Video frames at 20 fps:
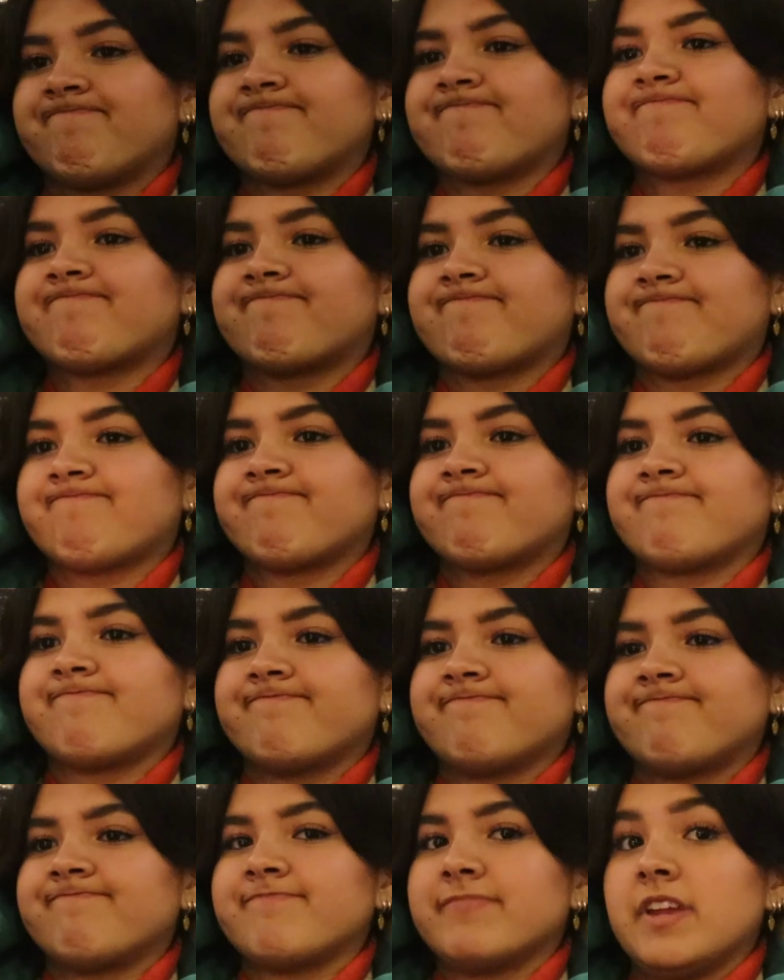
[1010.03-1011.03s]
They used
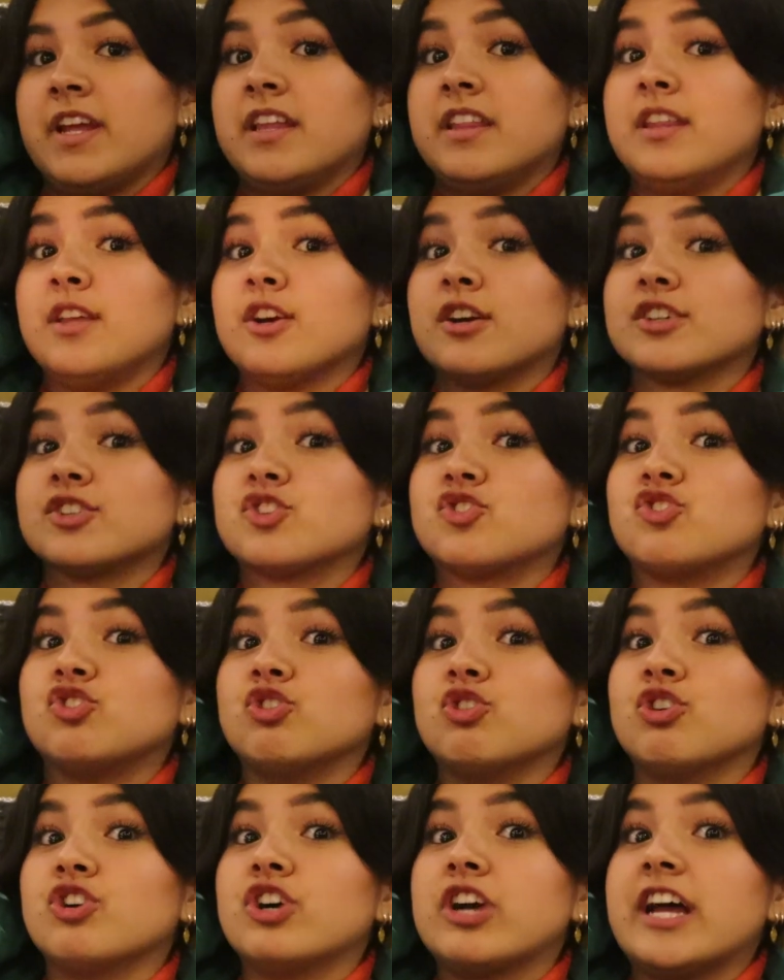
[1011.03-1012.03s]
to have good ass
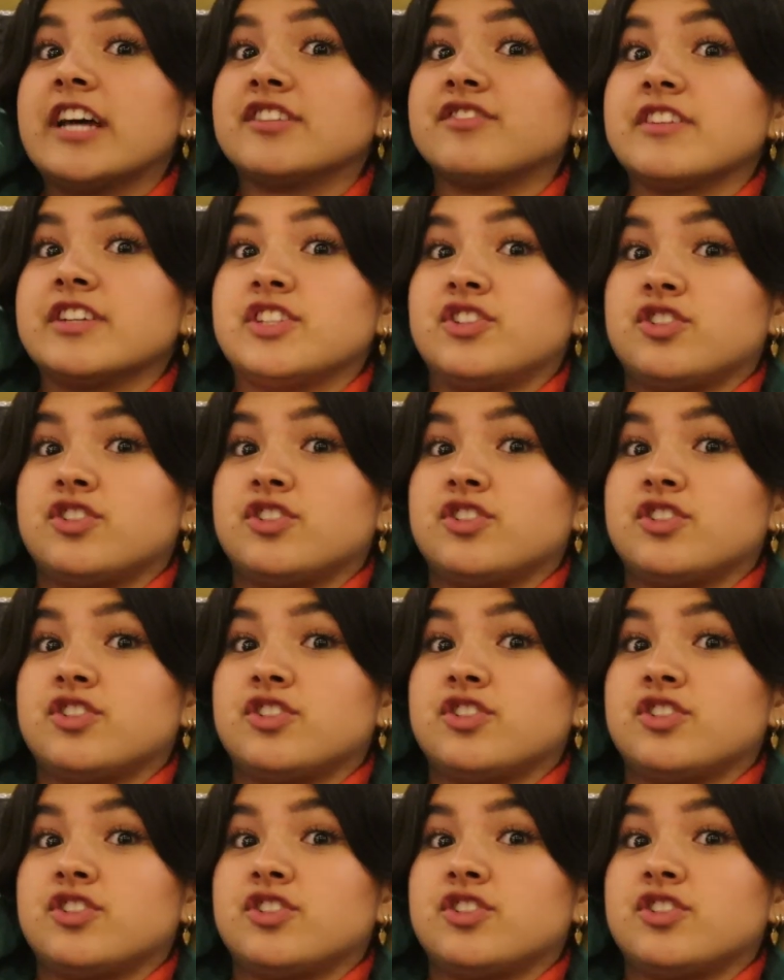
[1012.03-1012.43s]
fries.